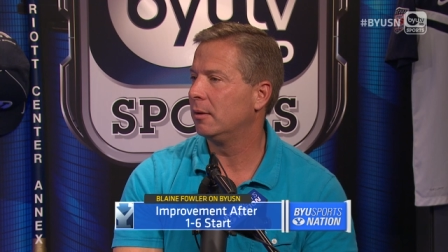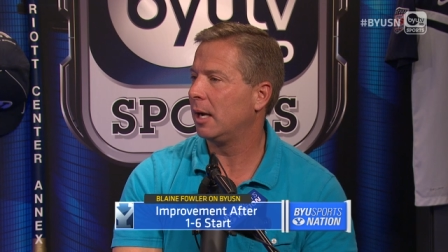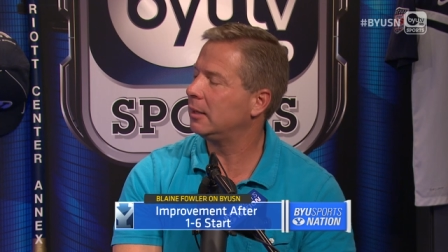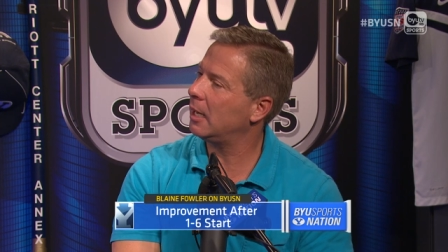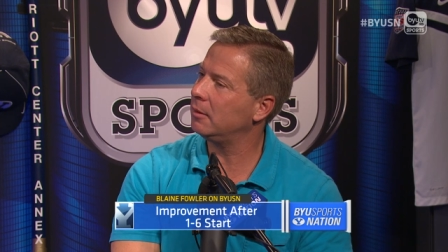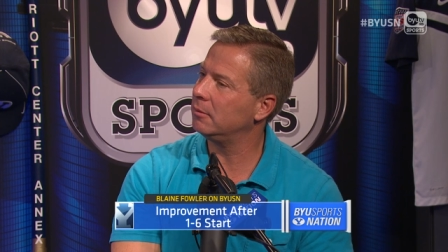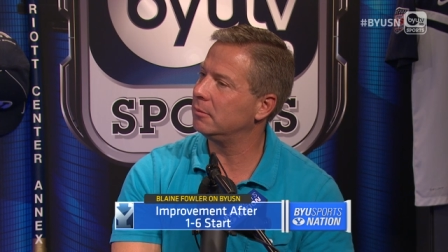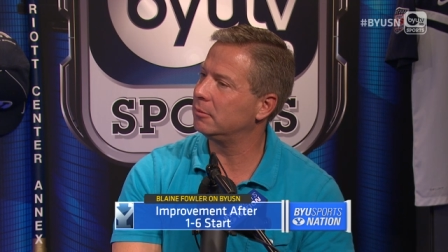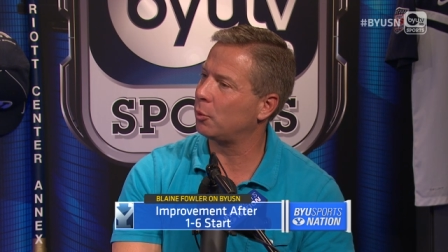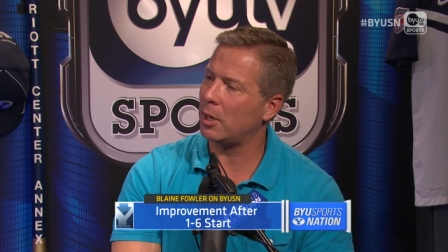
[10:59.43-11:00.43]
And then
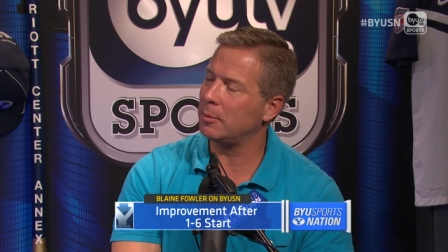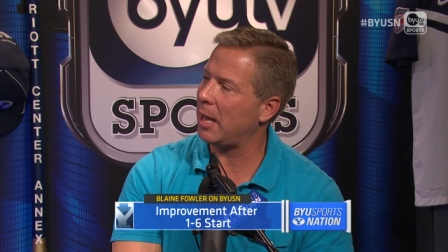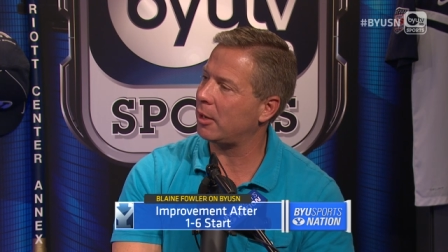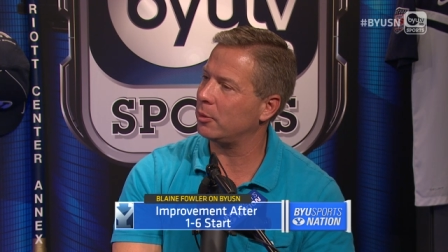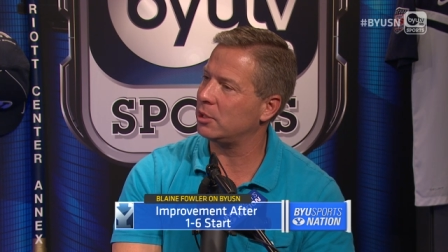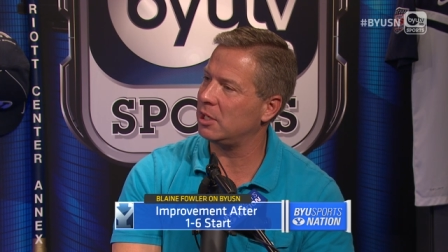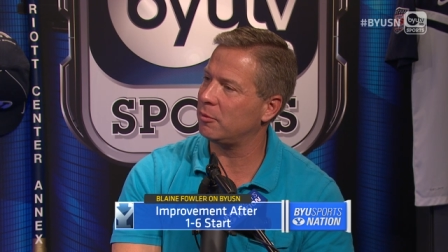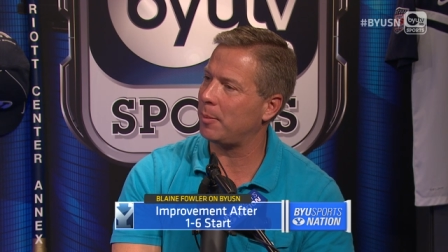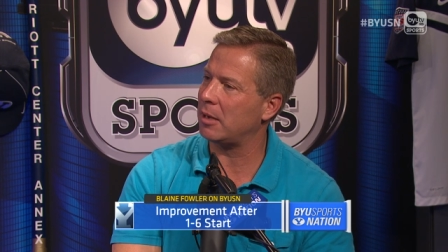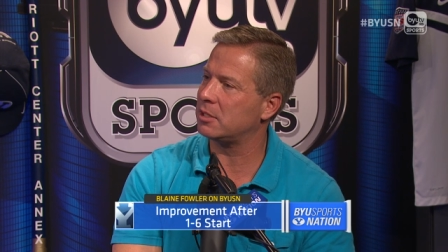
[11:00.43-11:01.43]
the running back or the receiver
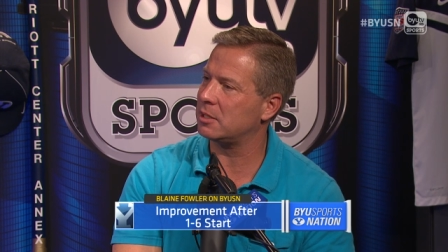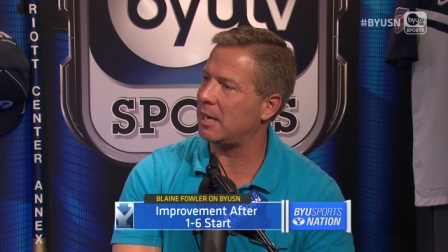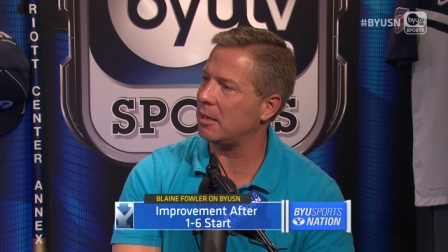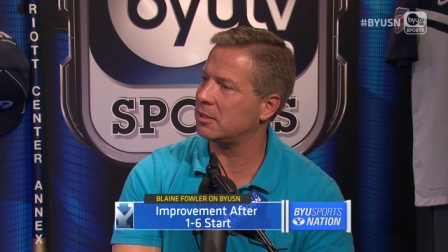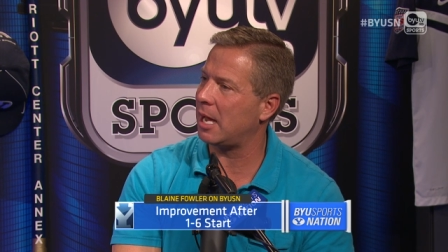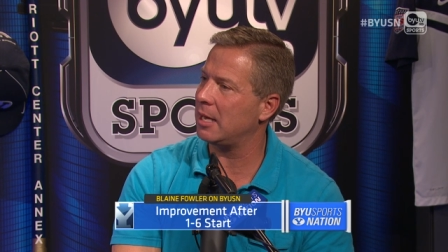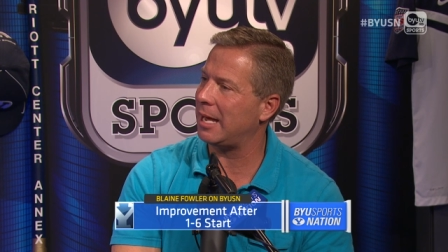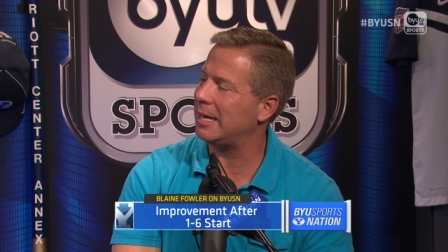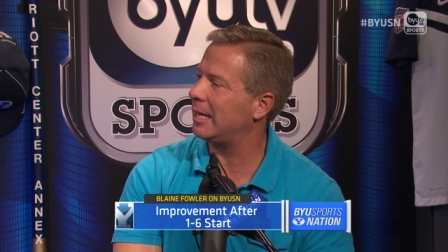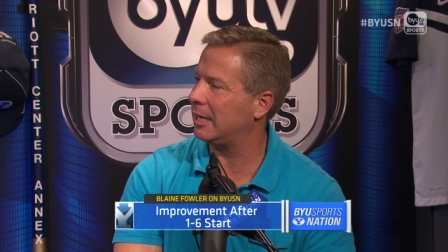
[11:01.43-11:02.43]
bounces it outside
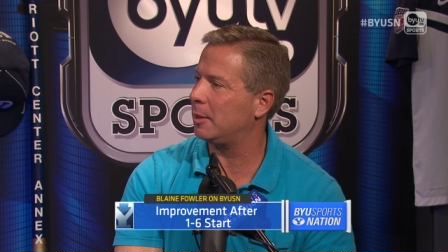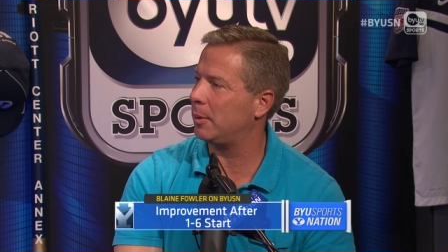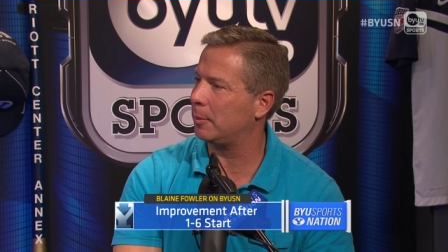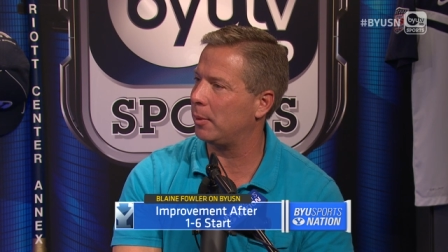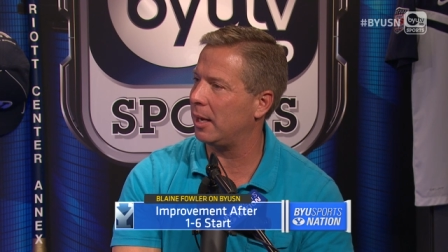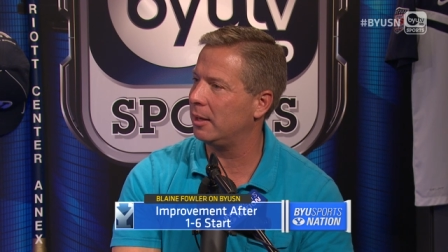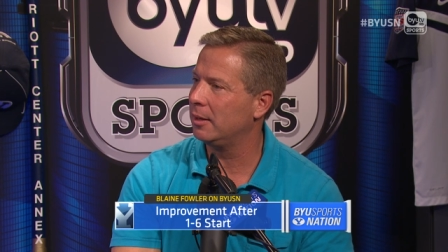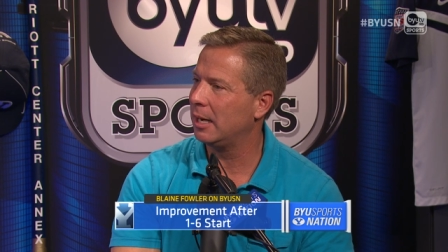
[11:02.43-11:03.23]
and they get a big play.